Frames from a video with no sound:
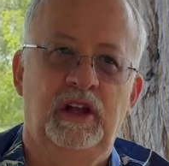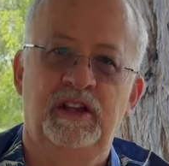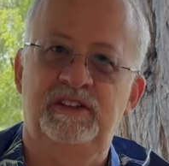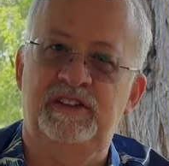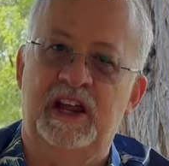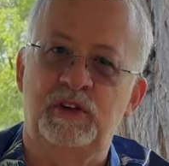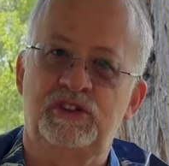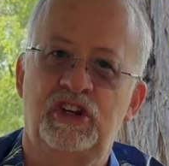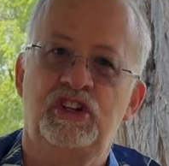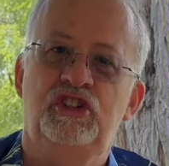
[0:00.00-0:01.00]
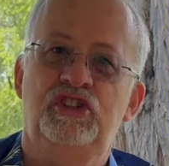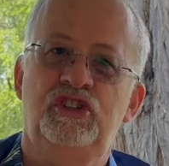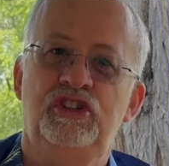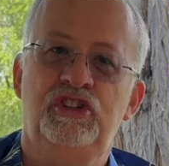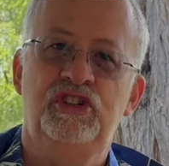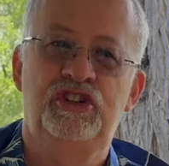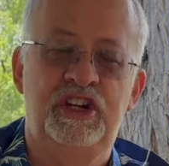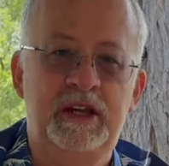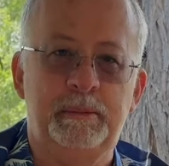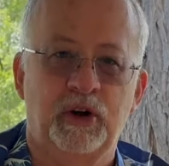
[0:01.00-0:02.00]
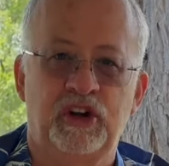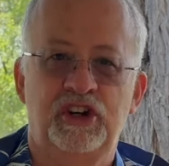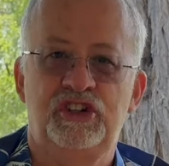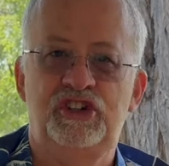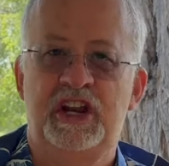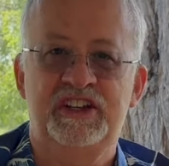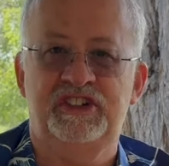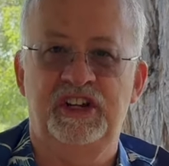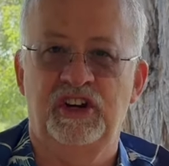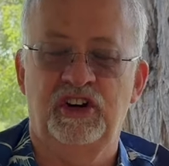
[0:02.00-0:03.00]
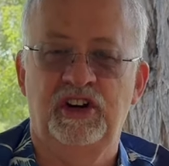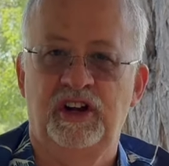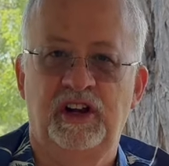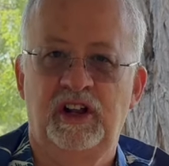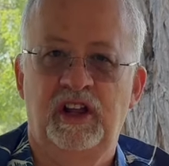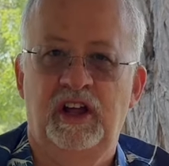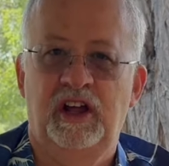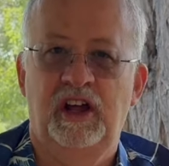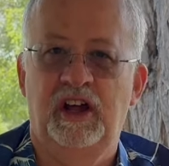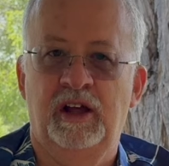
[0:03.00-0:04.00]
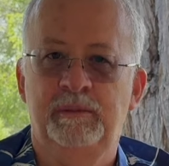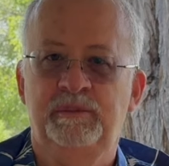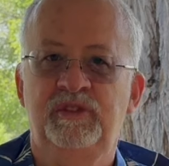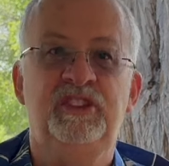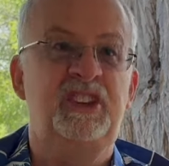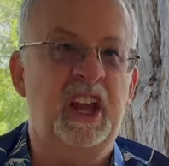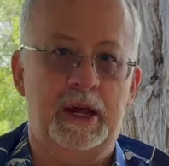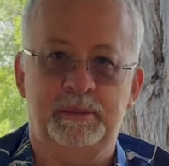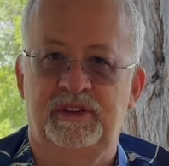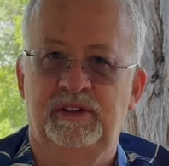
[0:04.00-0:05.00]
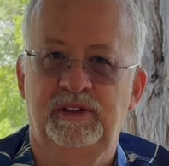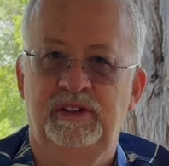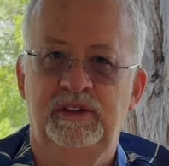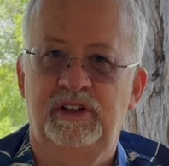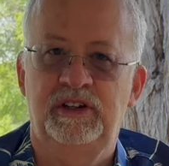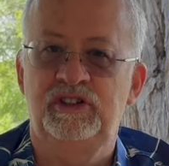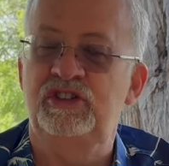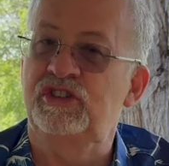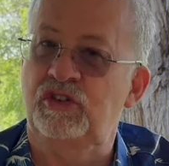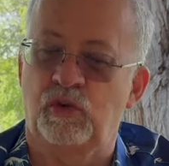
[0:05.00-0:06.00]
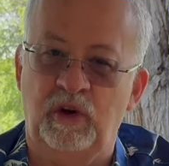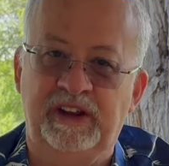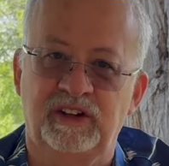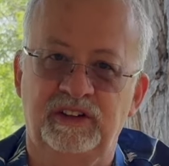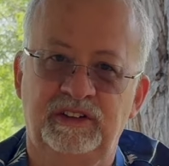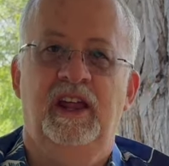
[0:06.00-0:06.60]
It sounds deeper, chestier. Depth is just greater.